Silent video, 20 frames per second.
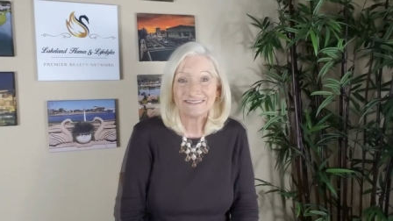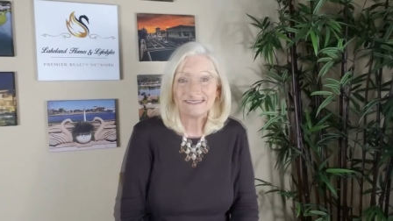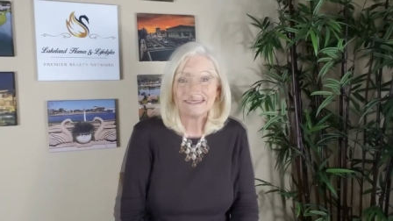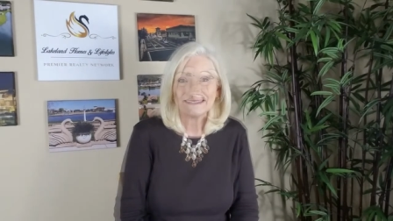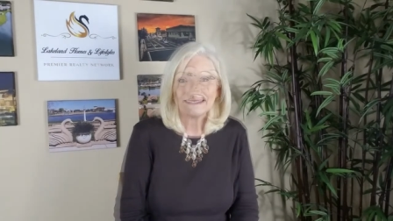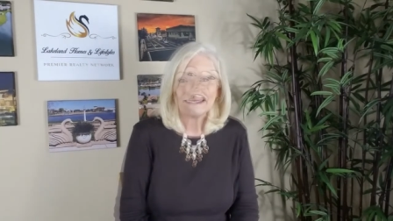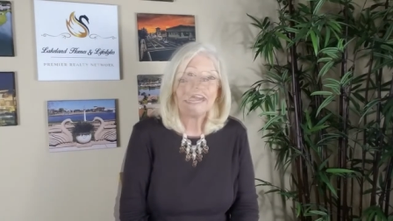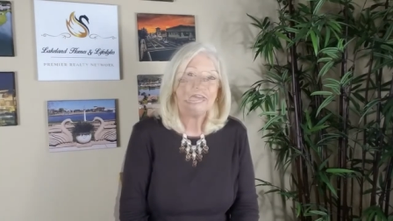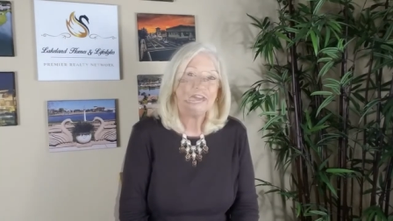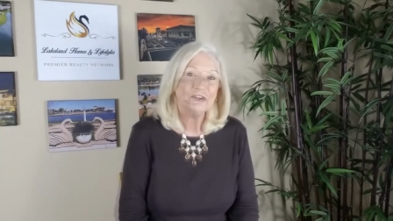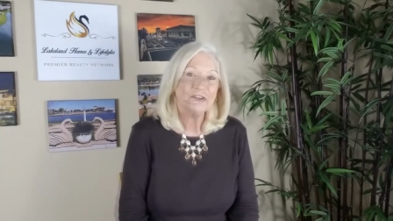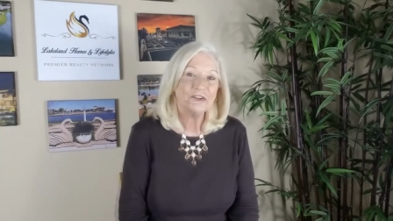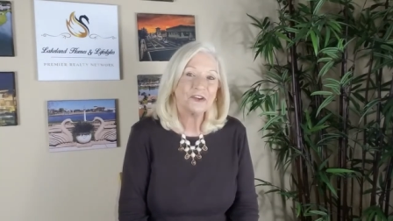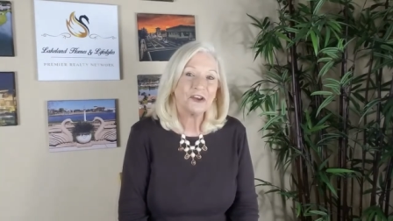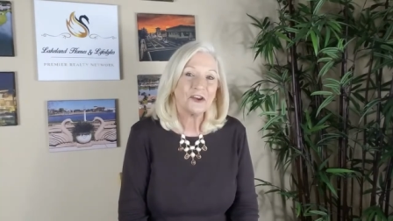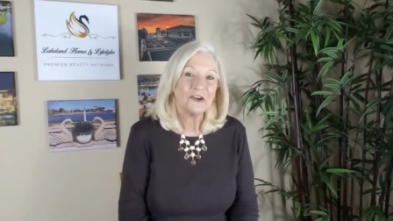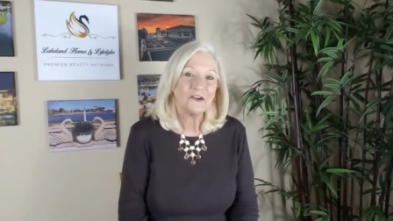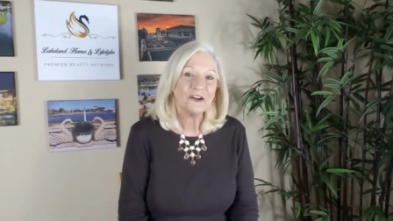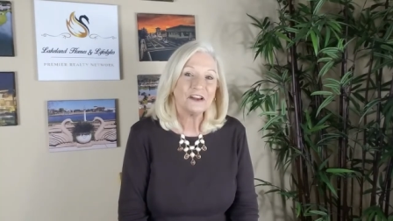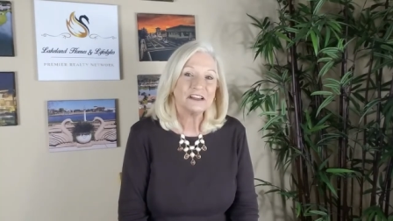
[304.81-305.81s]
If you're
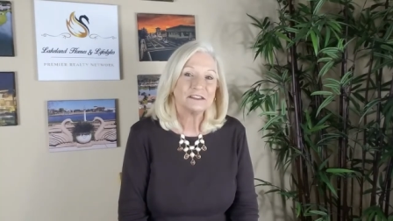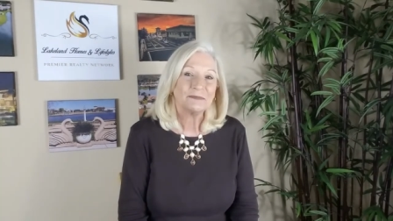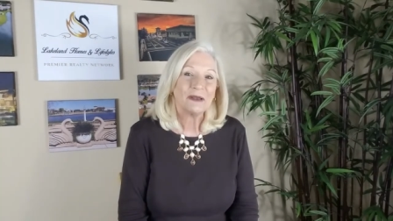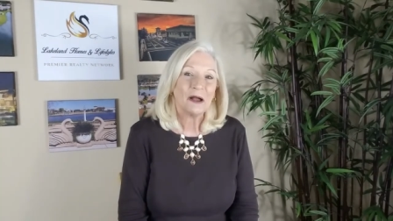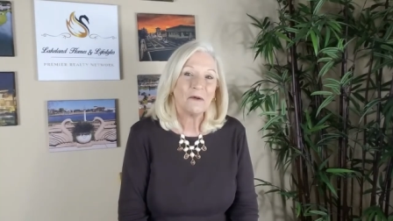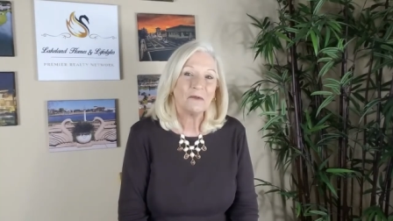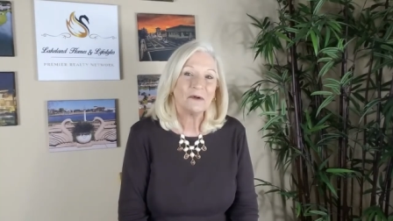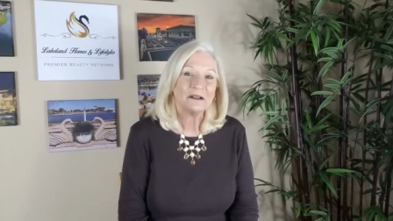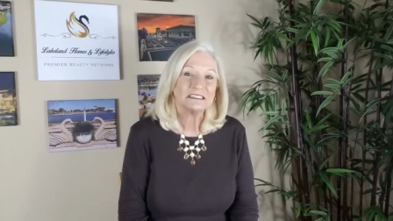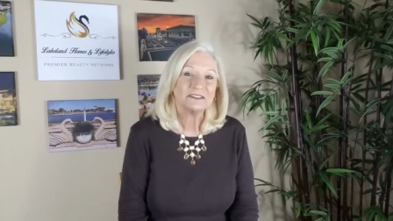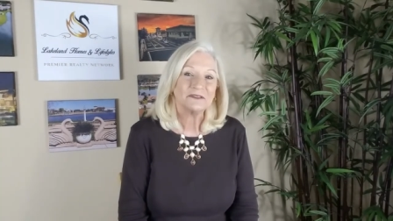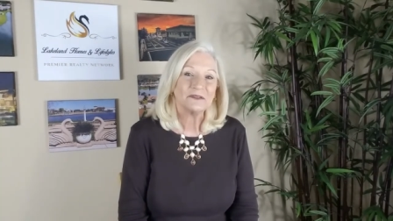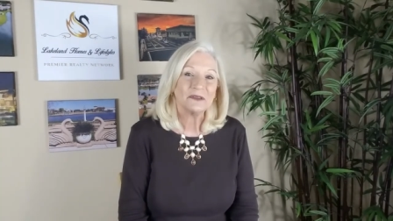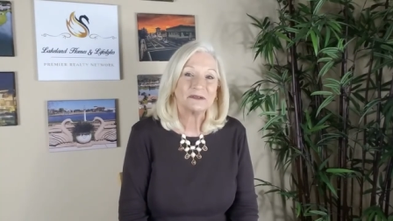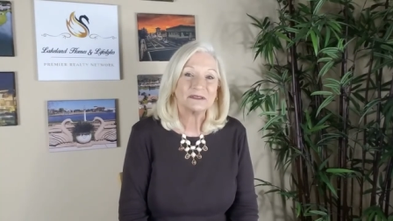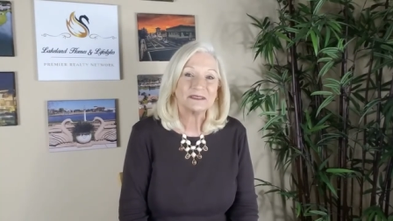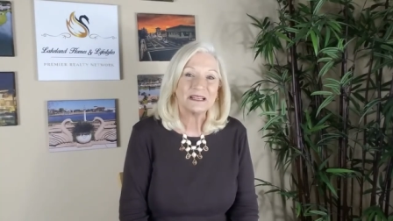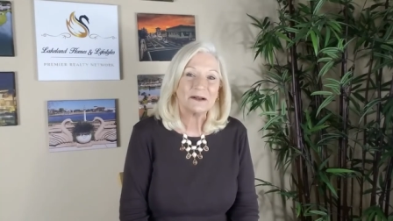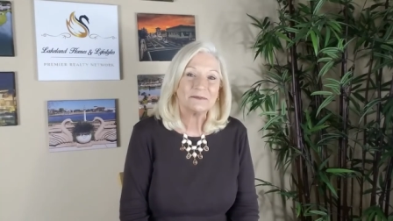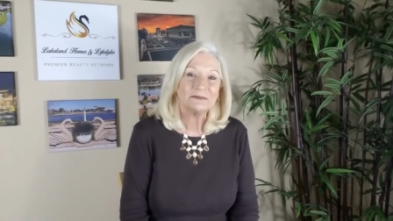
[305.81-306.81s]
curious about what some of those
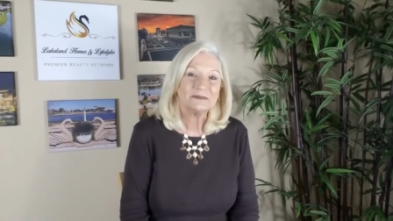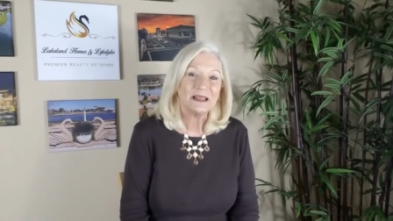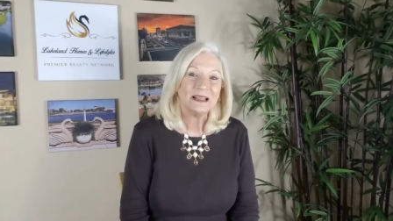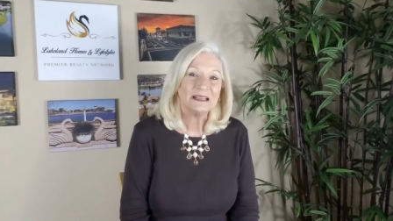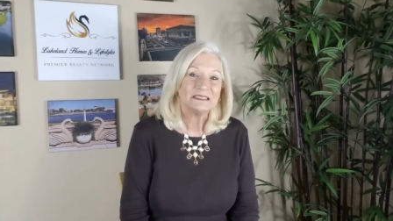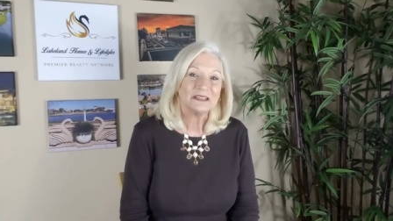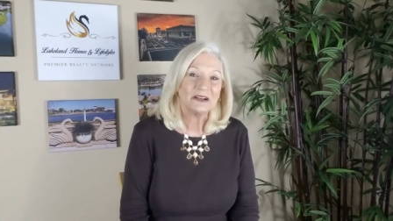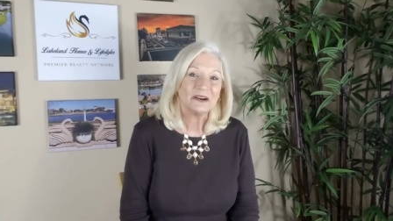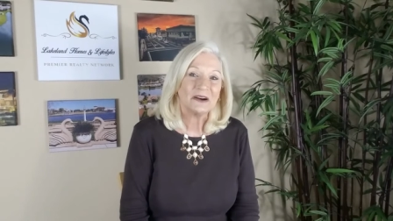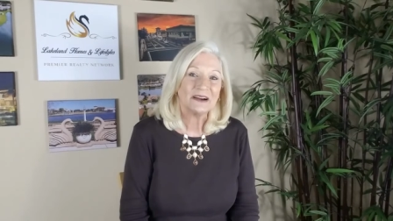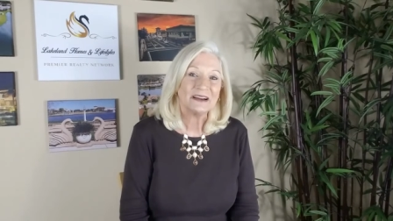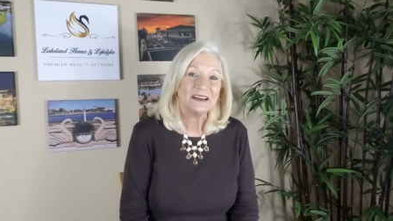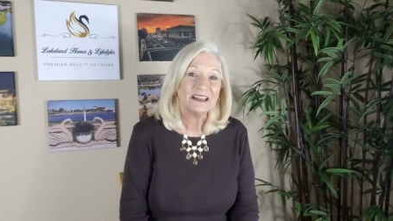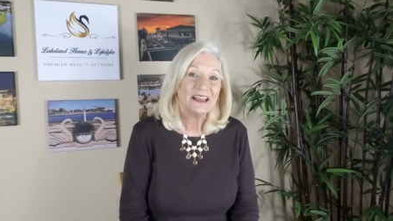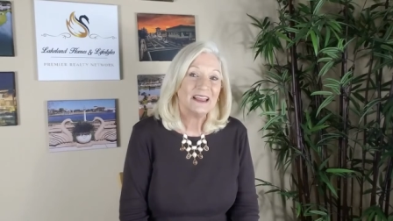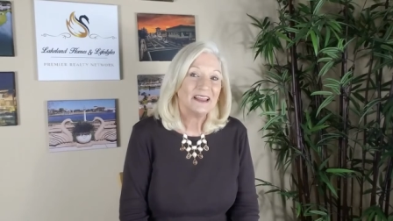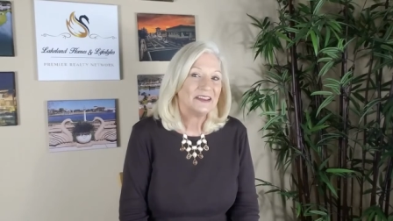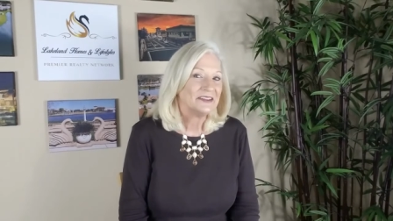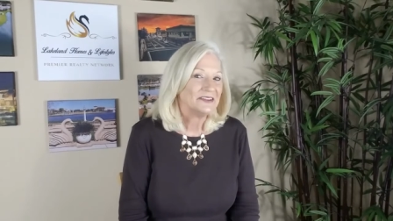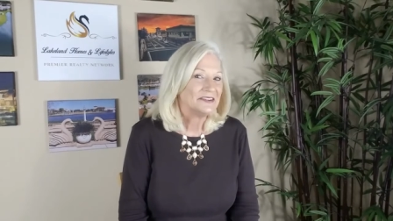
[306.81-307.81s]
updates are,
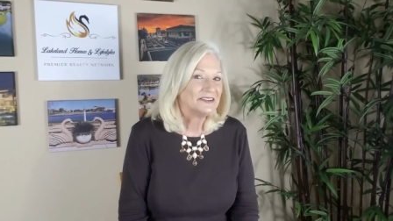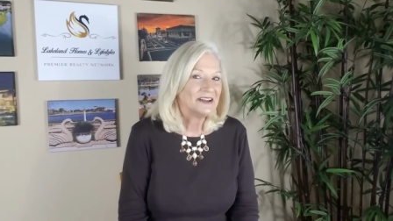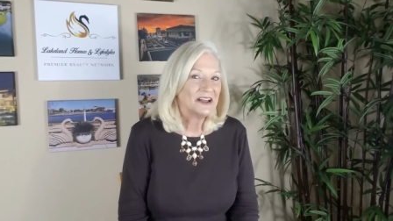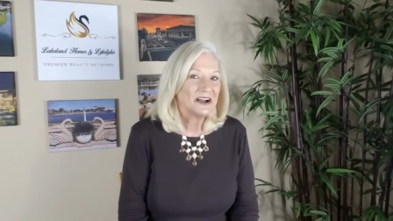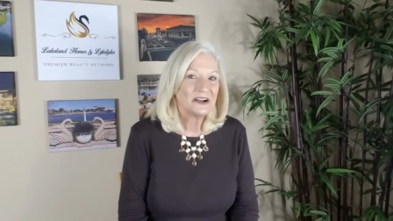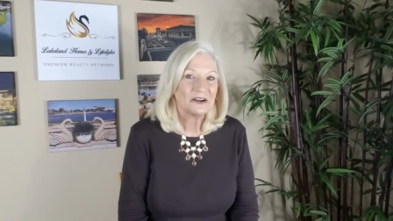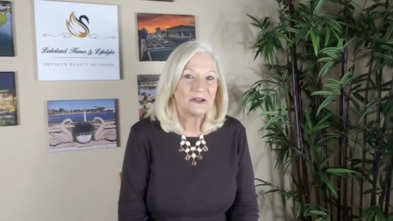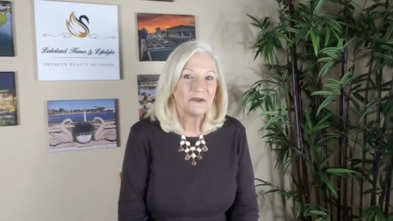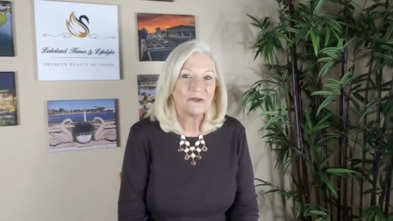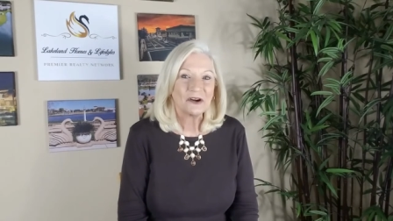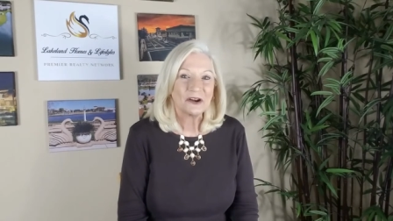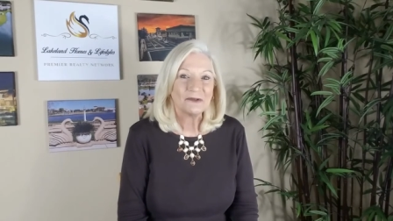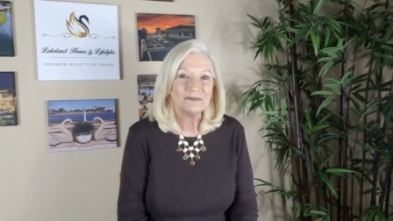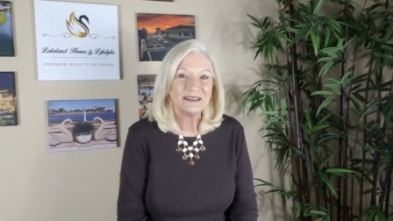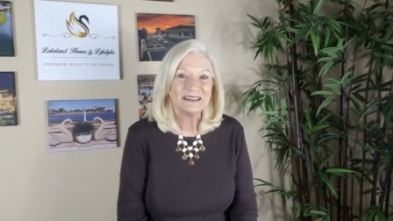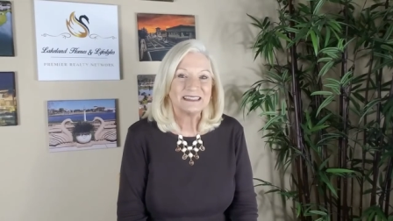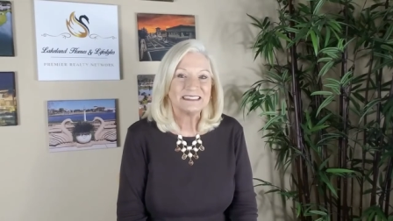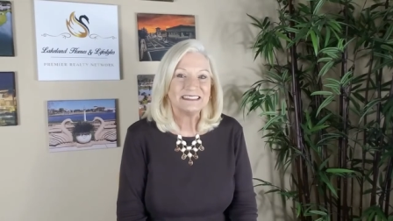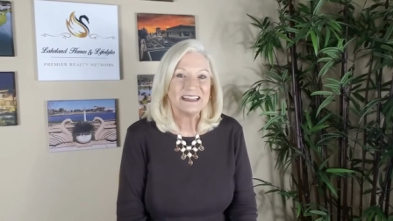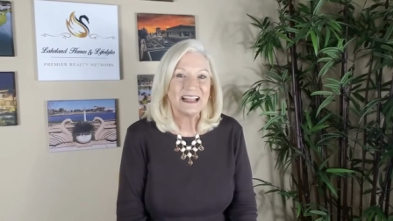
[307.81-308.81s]
you're not going to want to
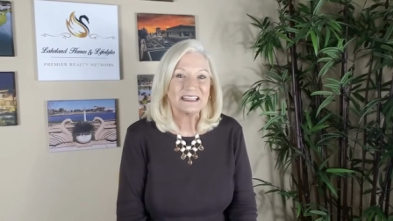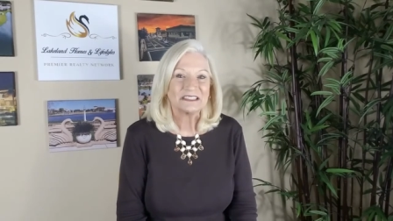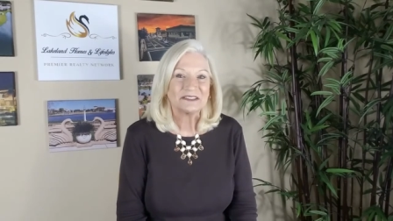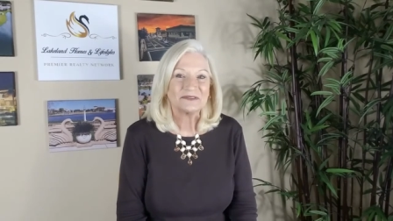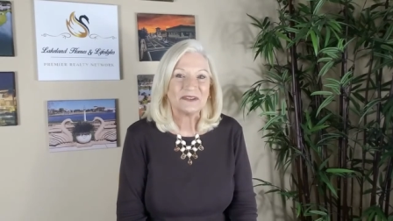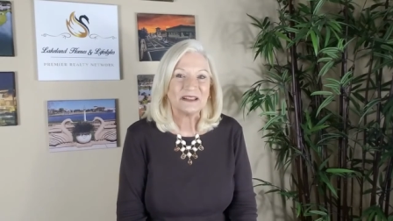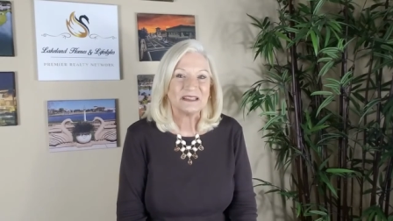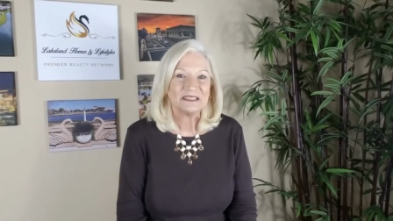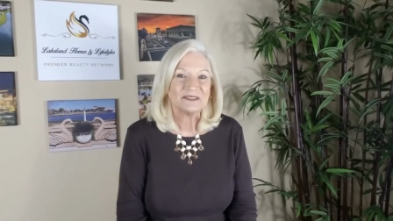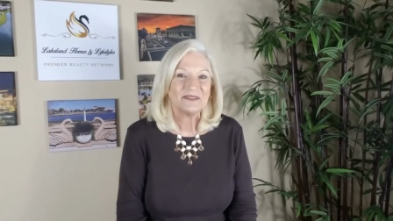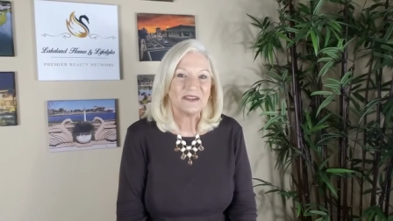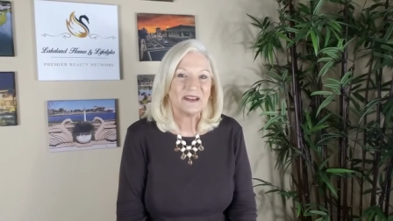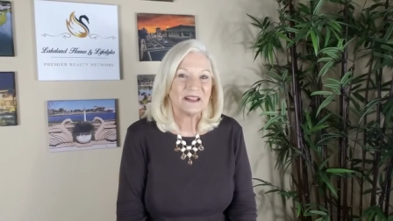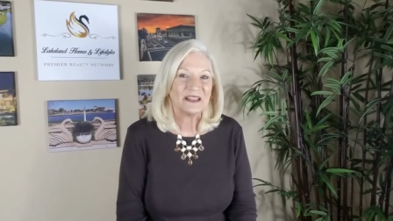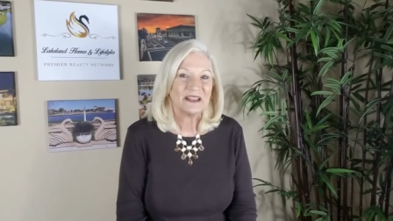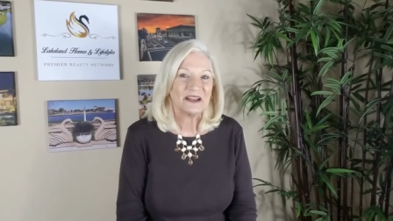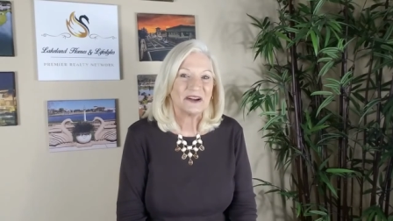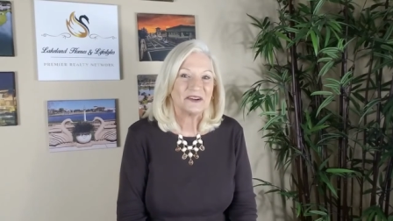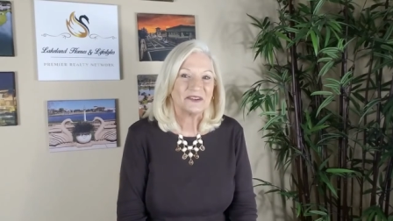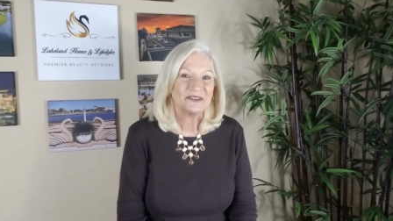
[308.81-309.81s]
miss next week's
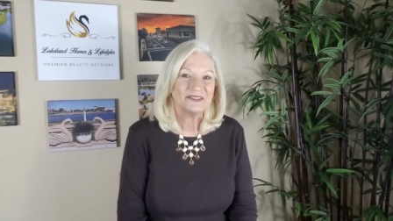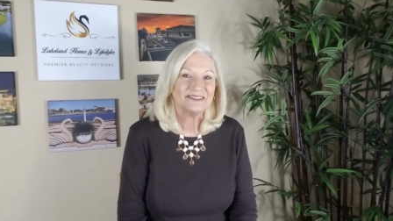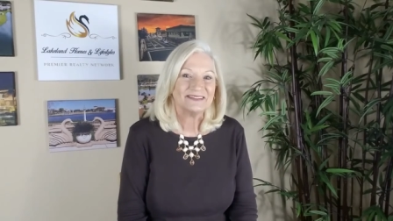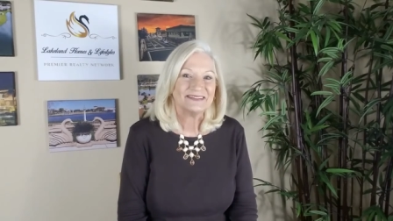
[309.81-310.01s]
video.